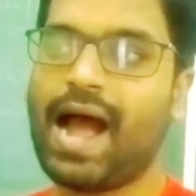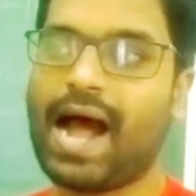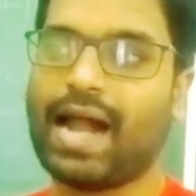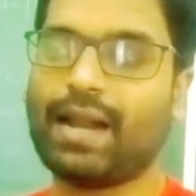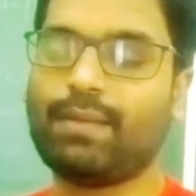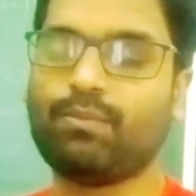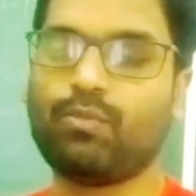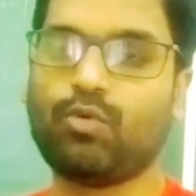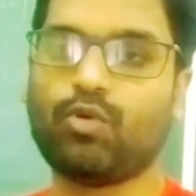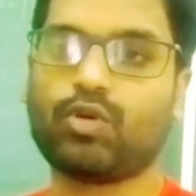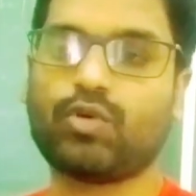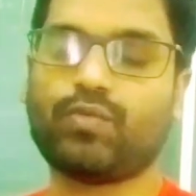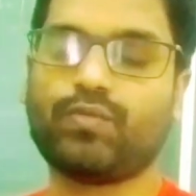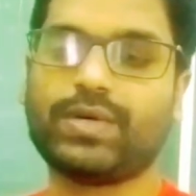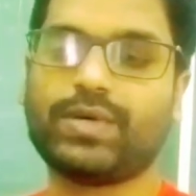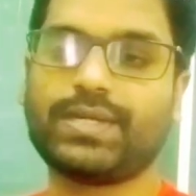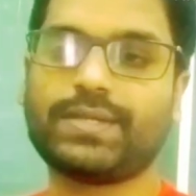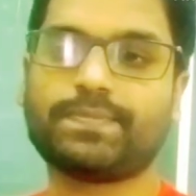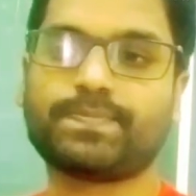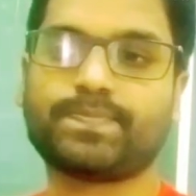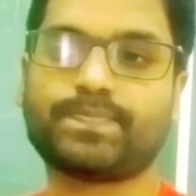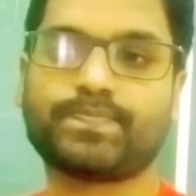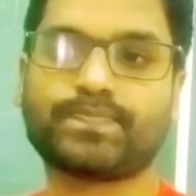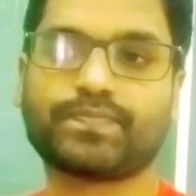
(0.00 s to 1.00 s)
And
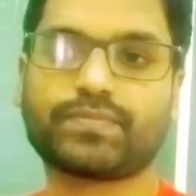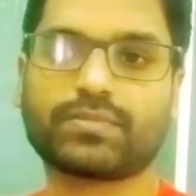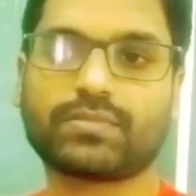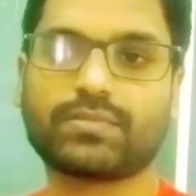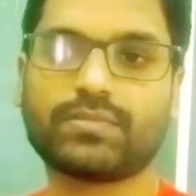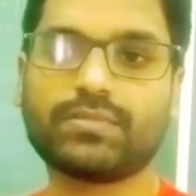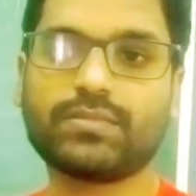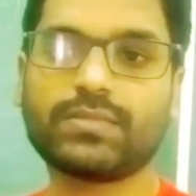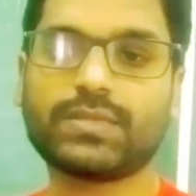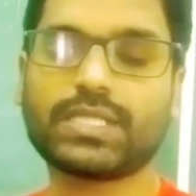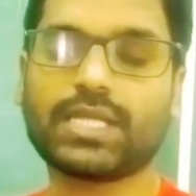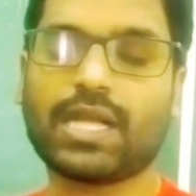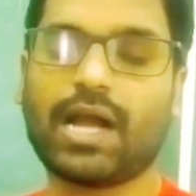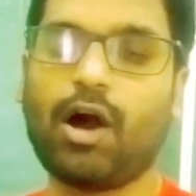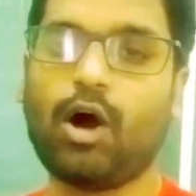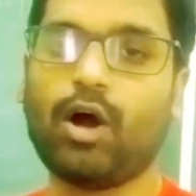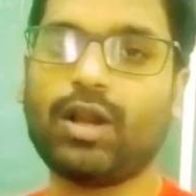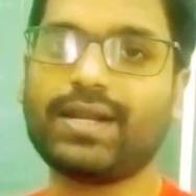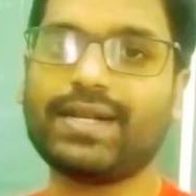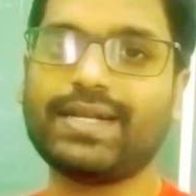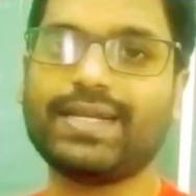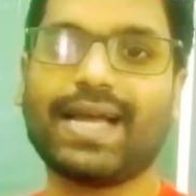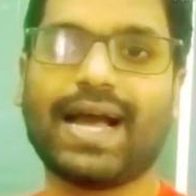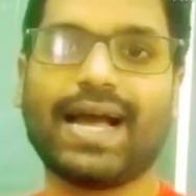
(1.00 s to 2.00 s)
moreover,
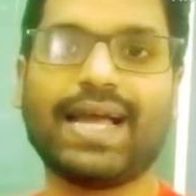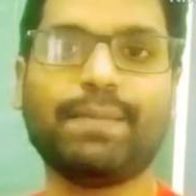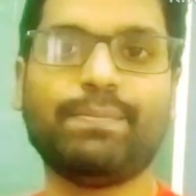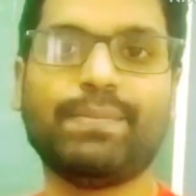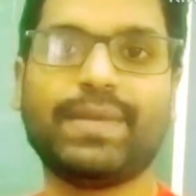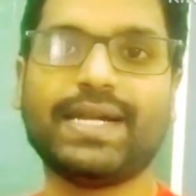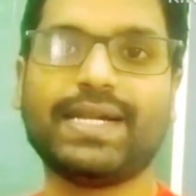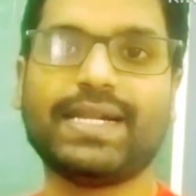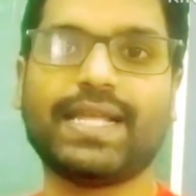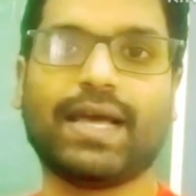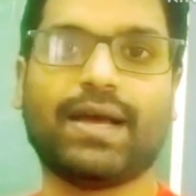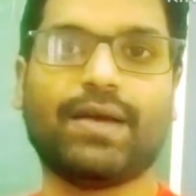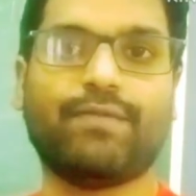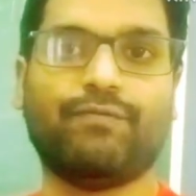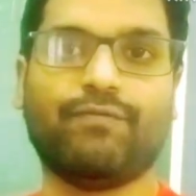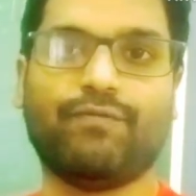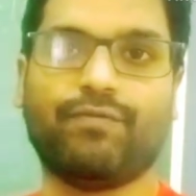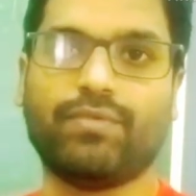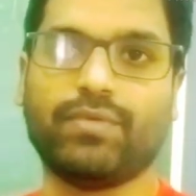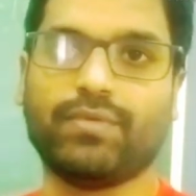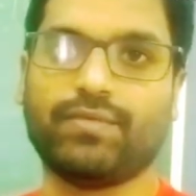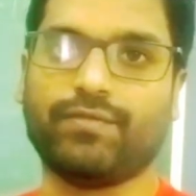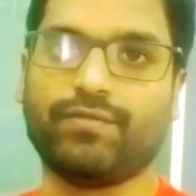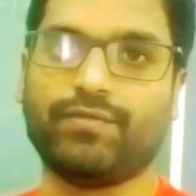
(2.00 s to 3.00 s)
already I made a
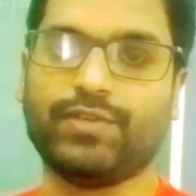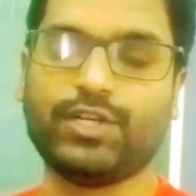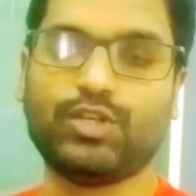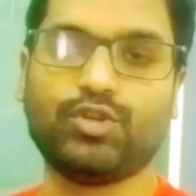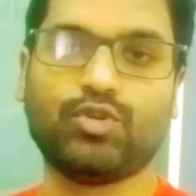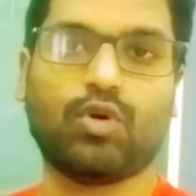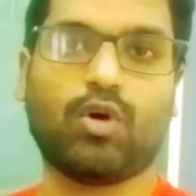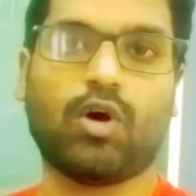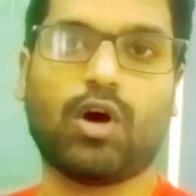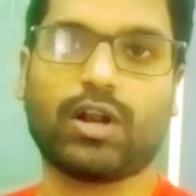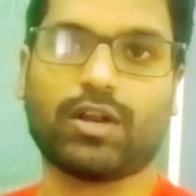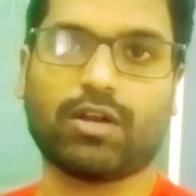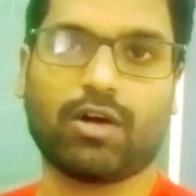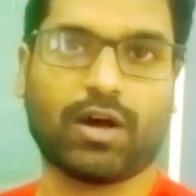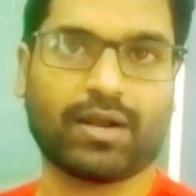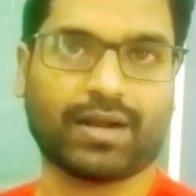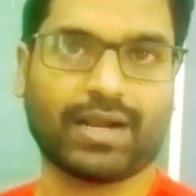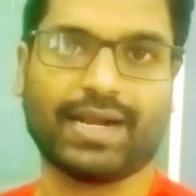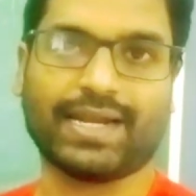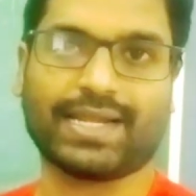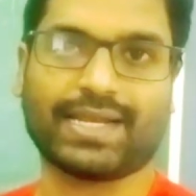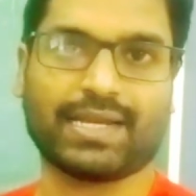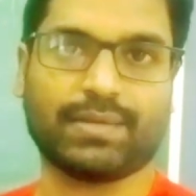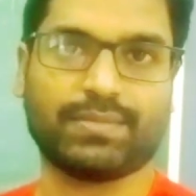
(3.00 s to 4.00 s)
video on
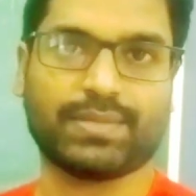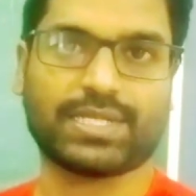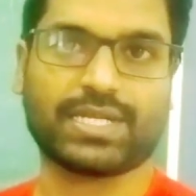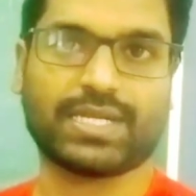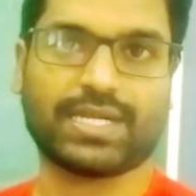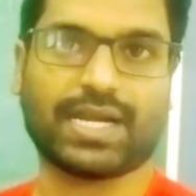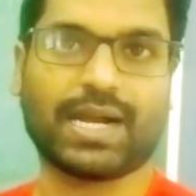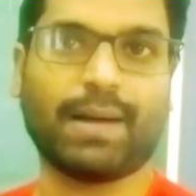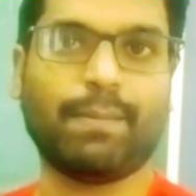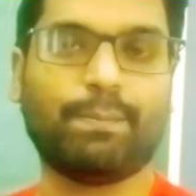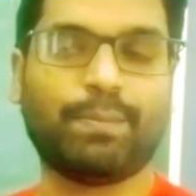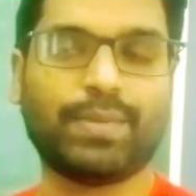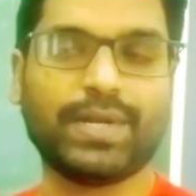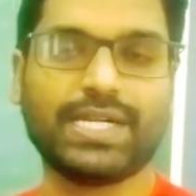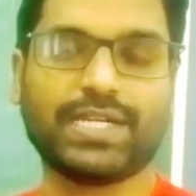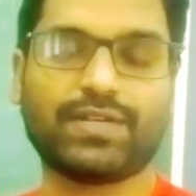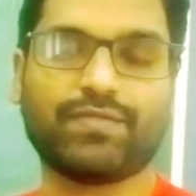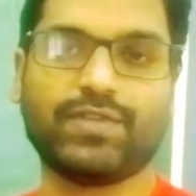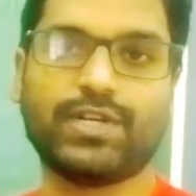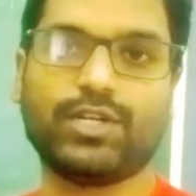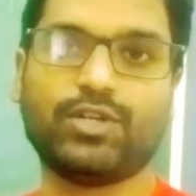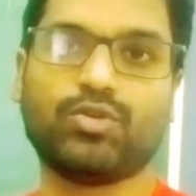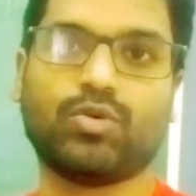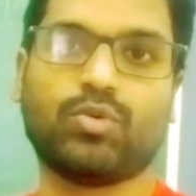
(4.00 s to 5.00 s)
organic chemistry,
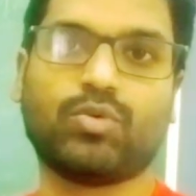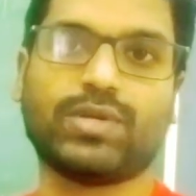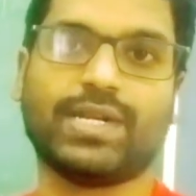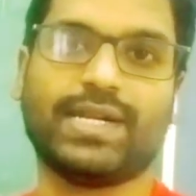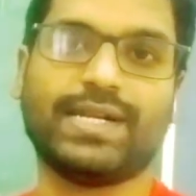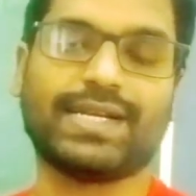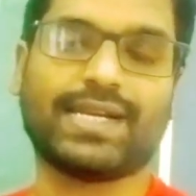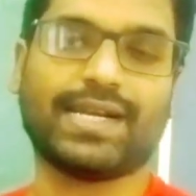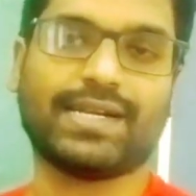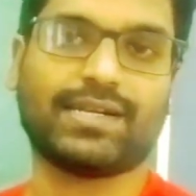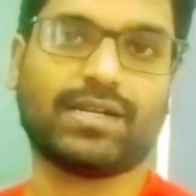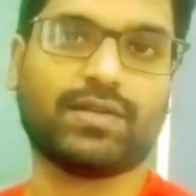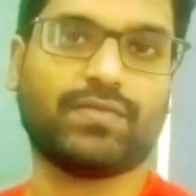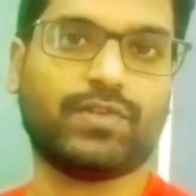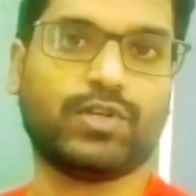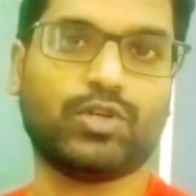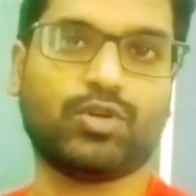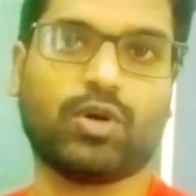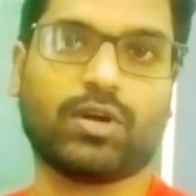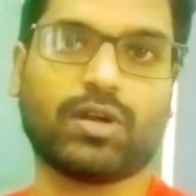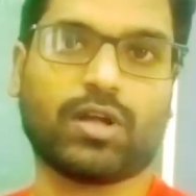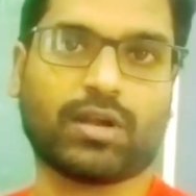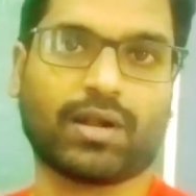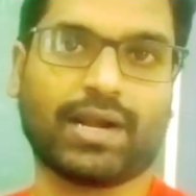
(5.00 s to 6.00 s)
complete video, dedicated
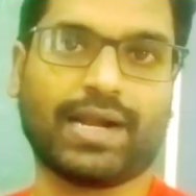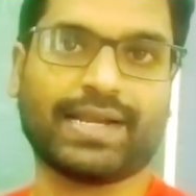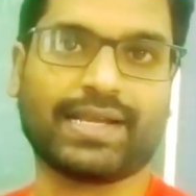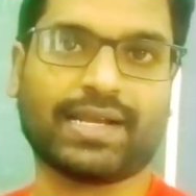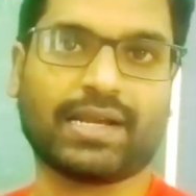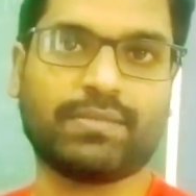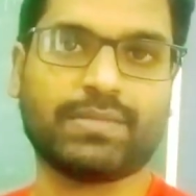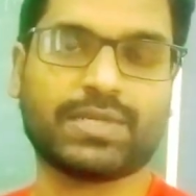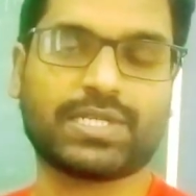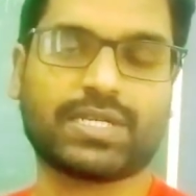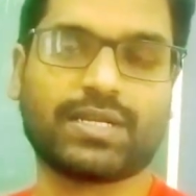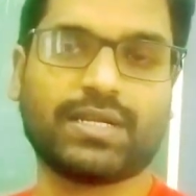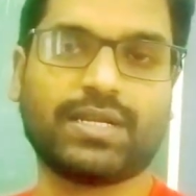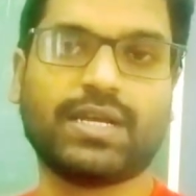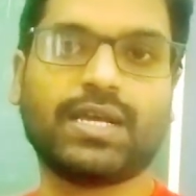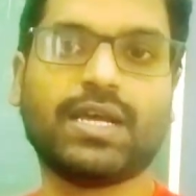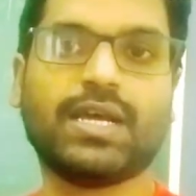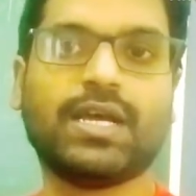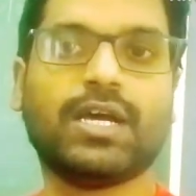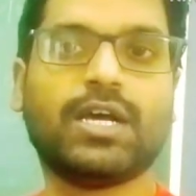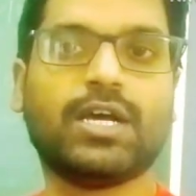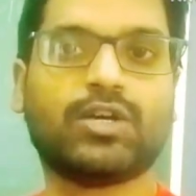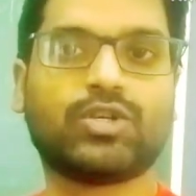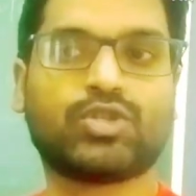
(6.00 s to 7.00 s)
video on organic chemistry.
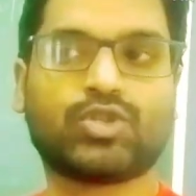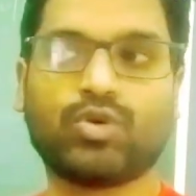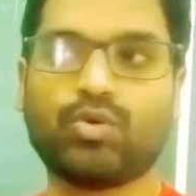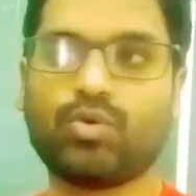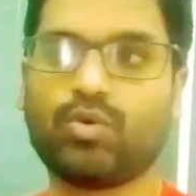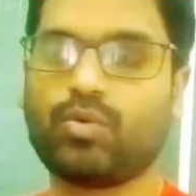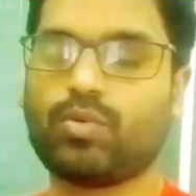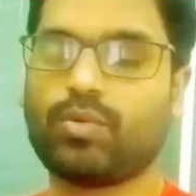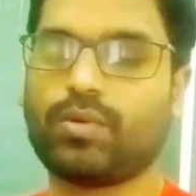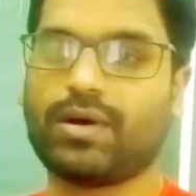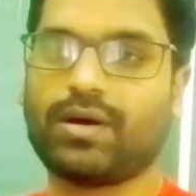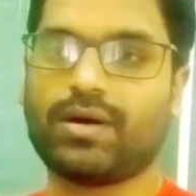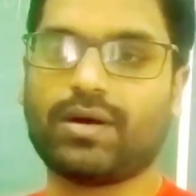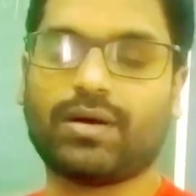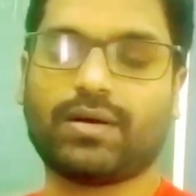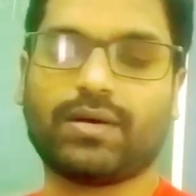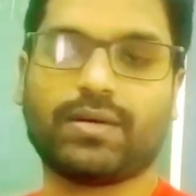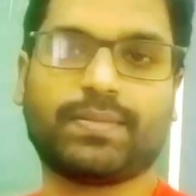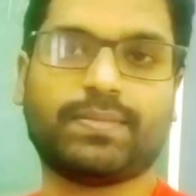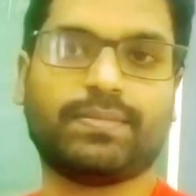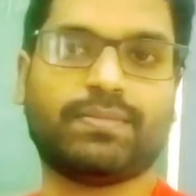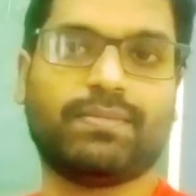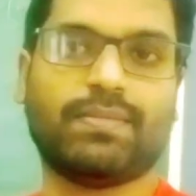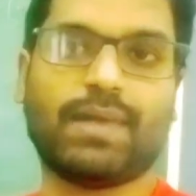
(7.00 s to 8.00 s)
So
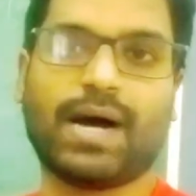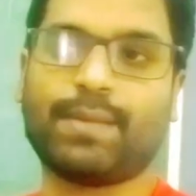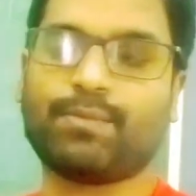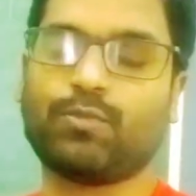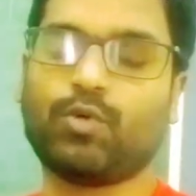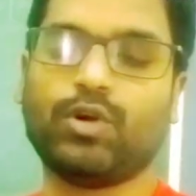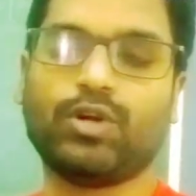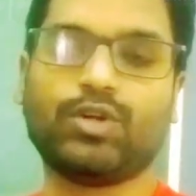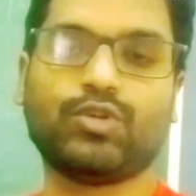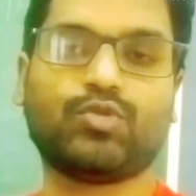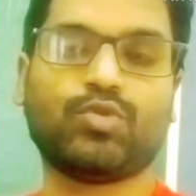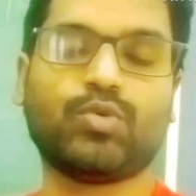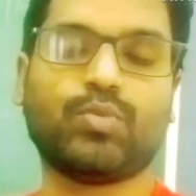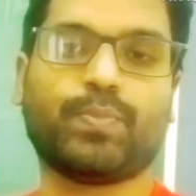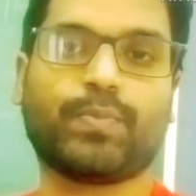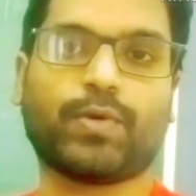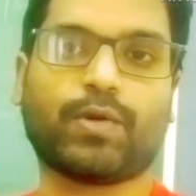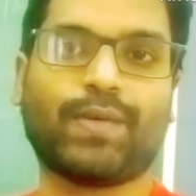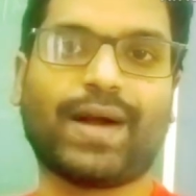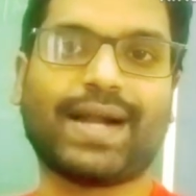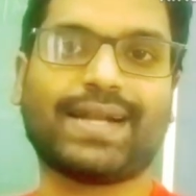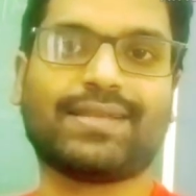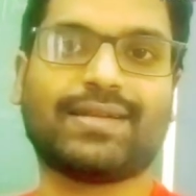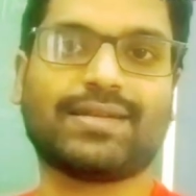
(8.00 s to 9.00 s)
I'm going to
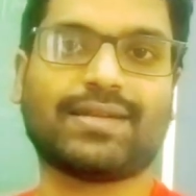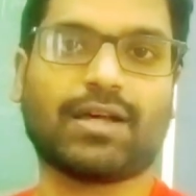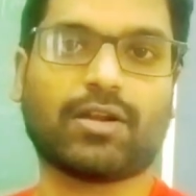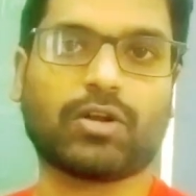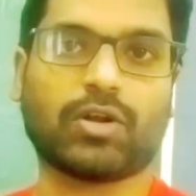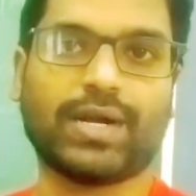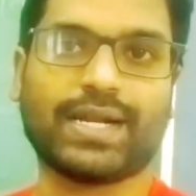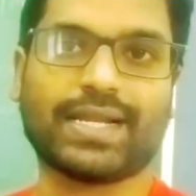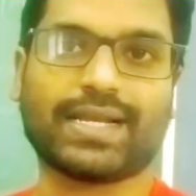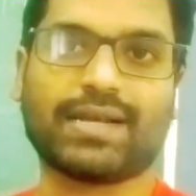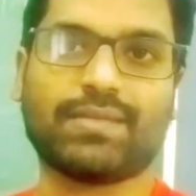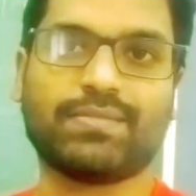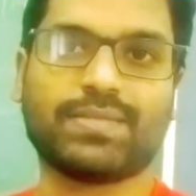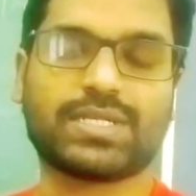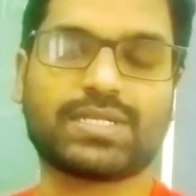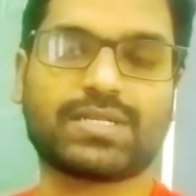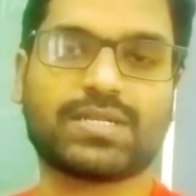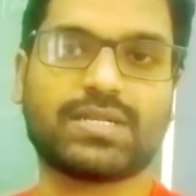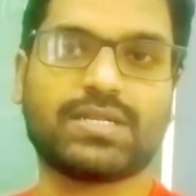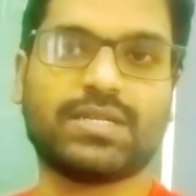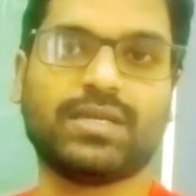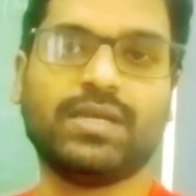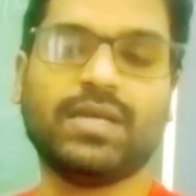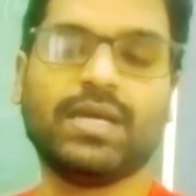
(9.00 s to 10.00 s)
provide that organic
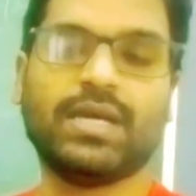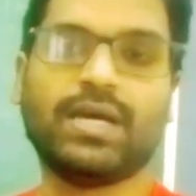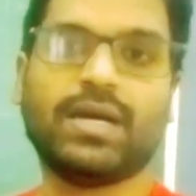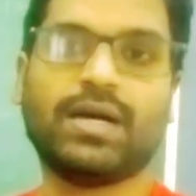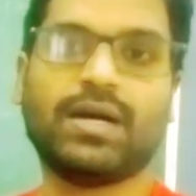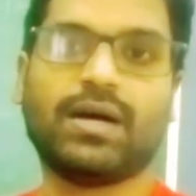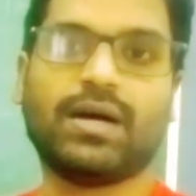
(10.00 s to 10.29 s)
chemistry